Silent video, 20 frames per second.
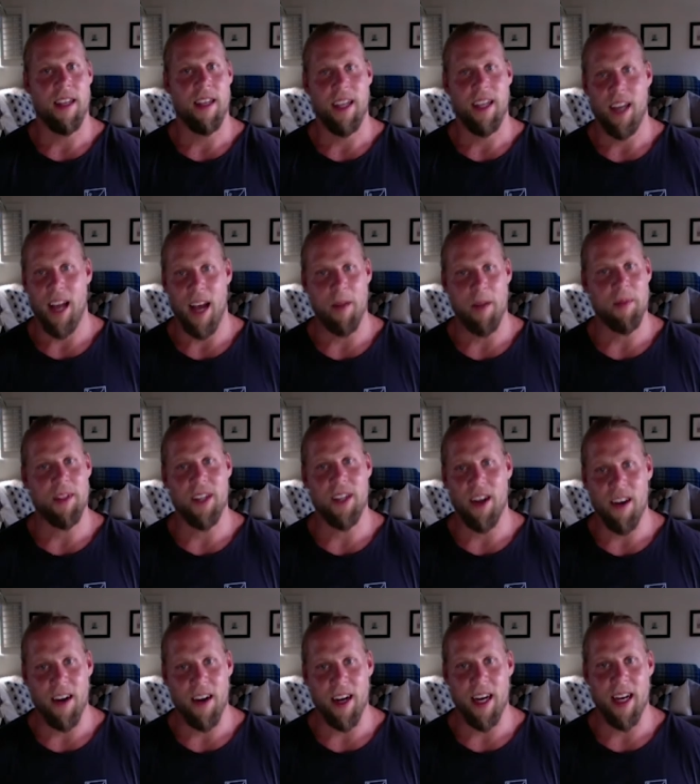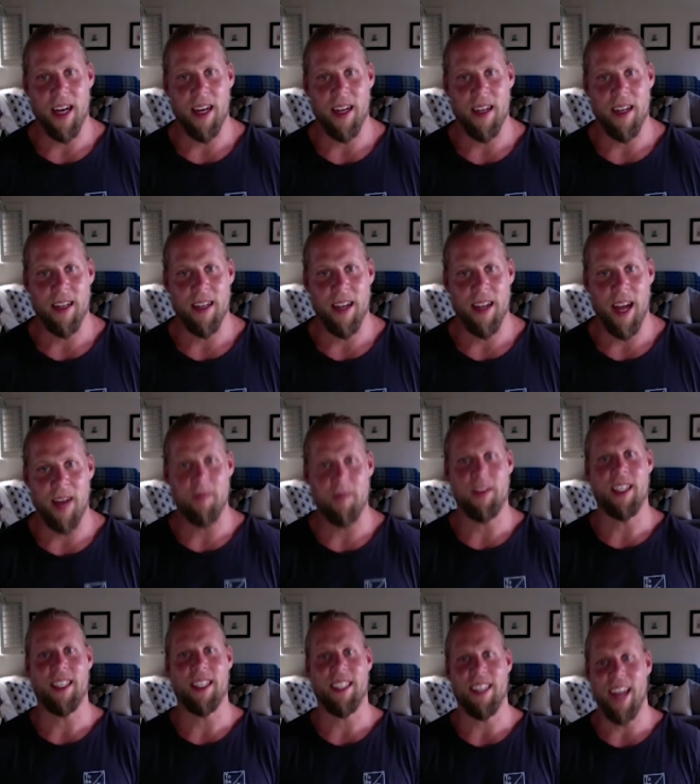i'm sorry i'm
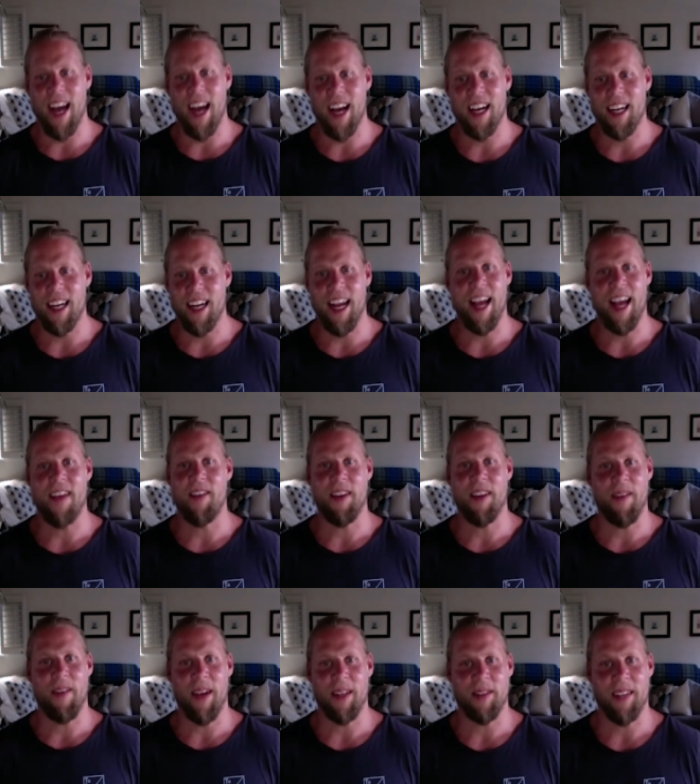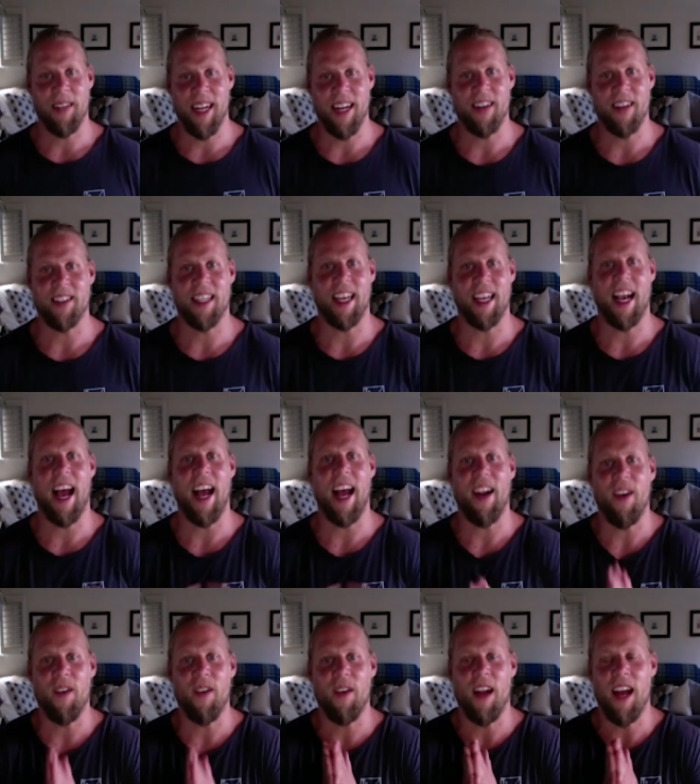just not gonna have any mashed potatoes like i
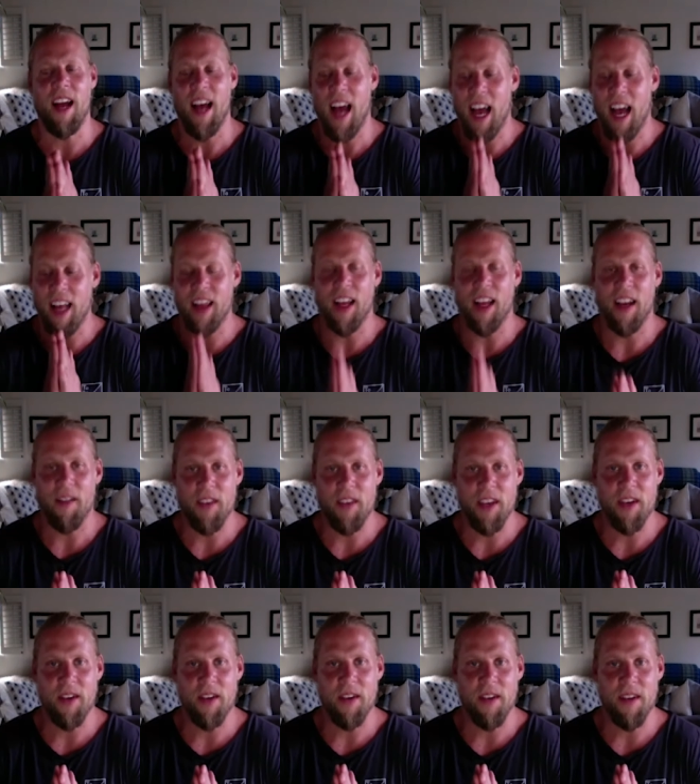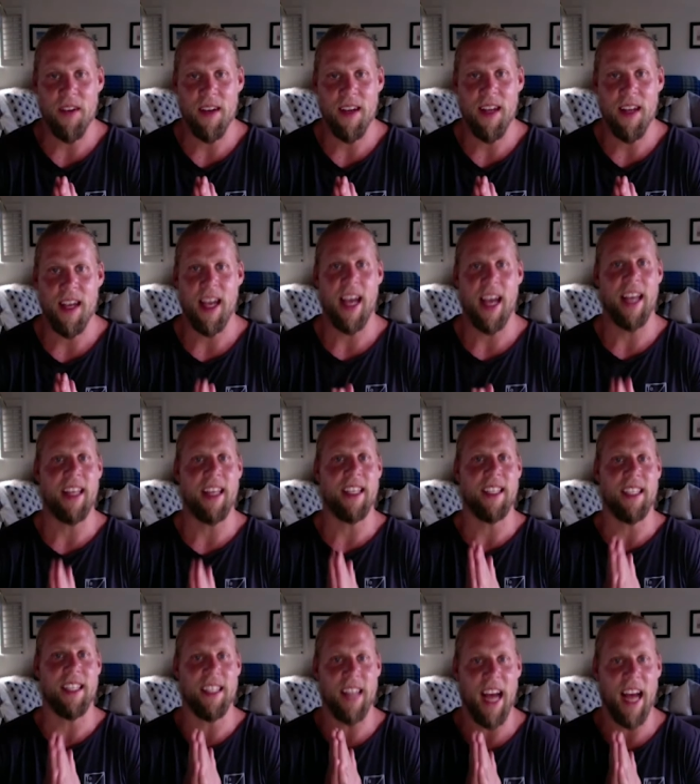don't i love you and
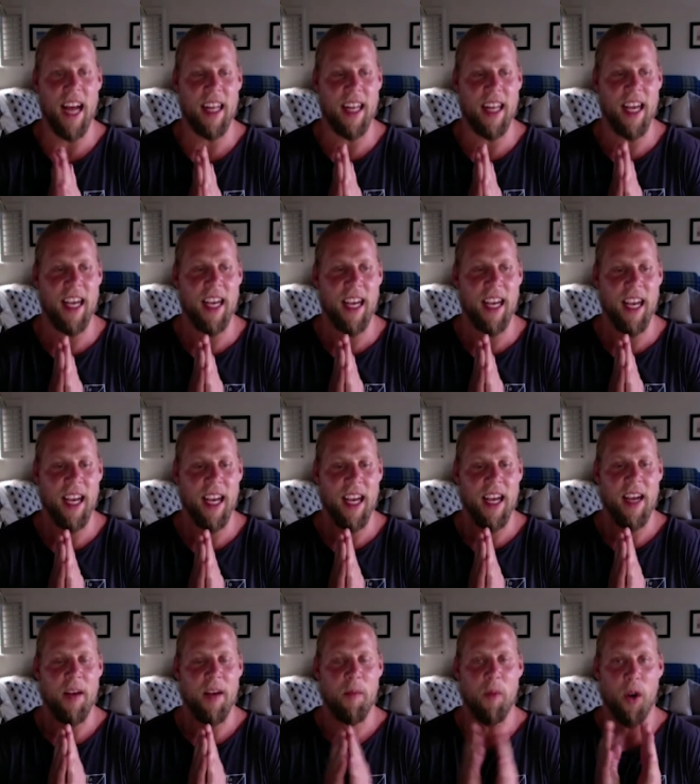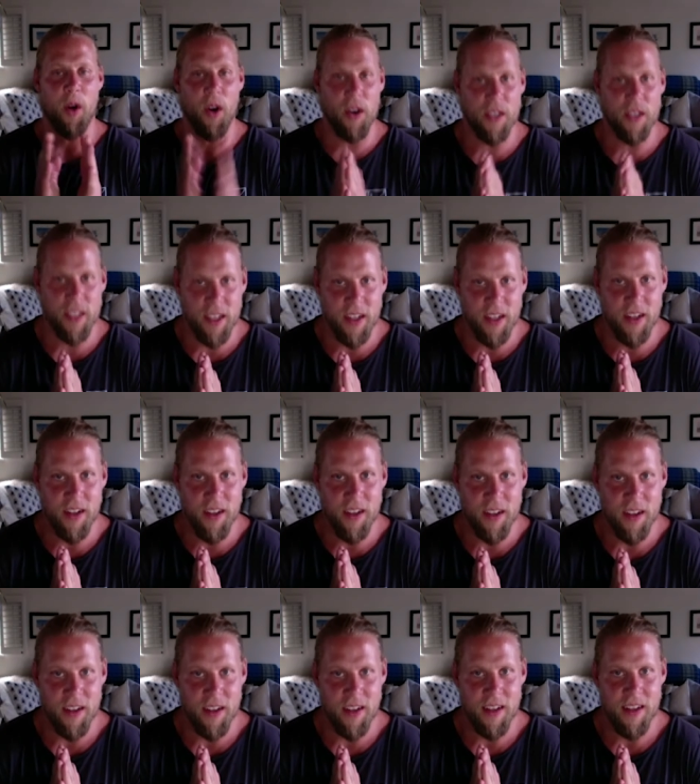this is not like personal
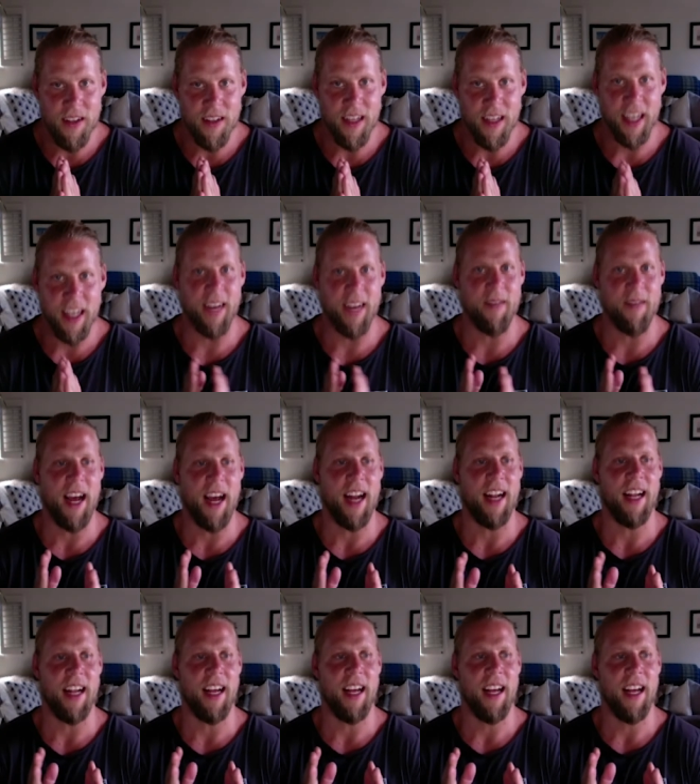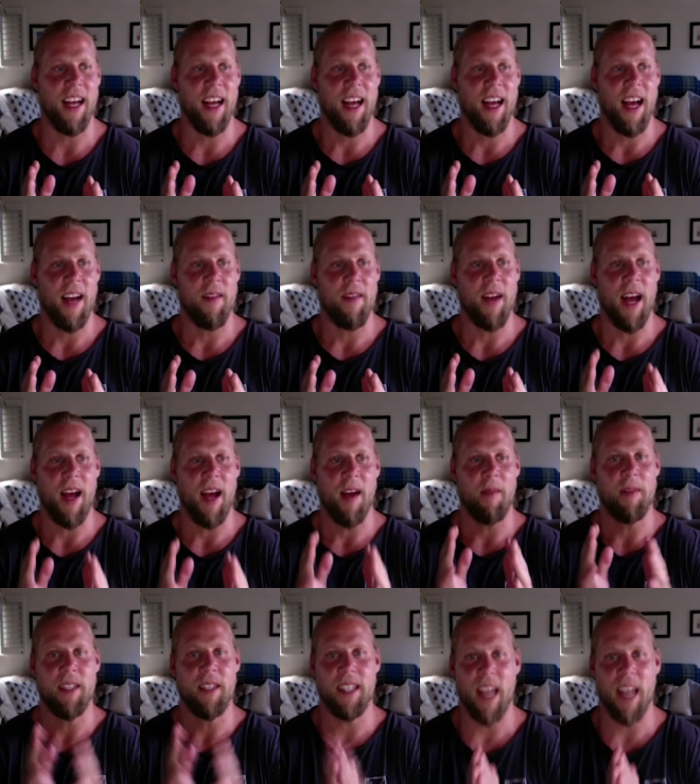like i'm not I'm not
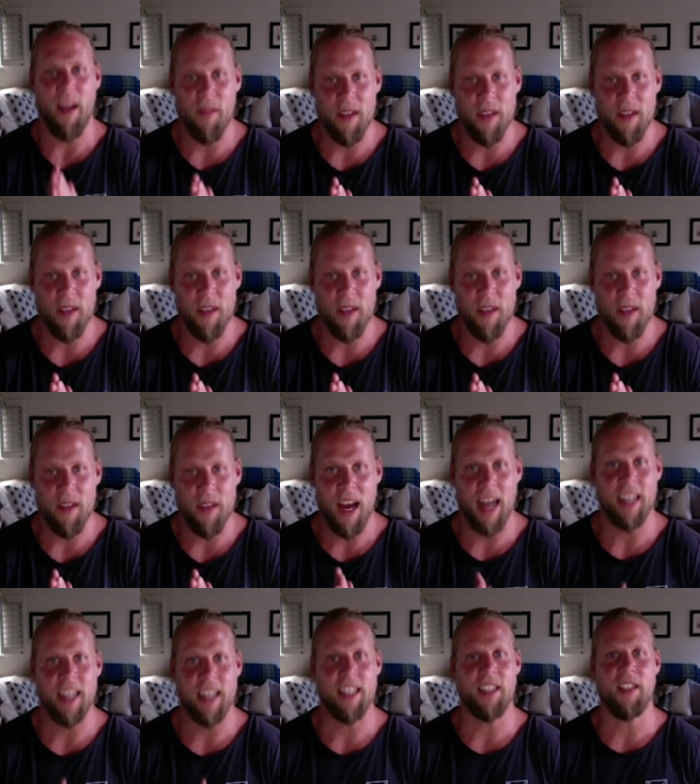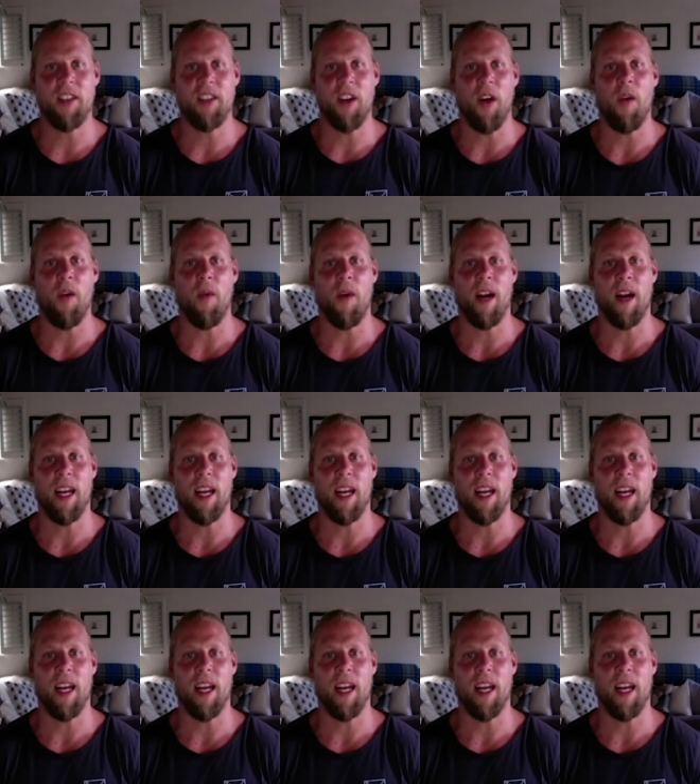upset with you i just don't want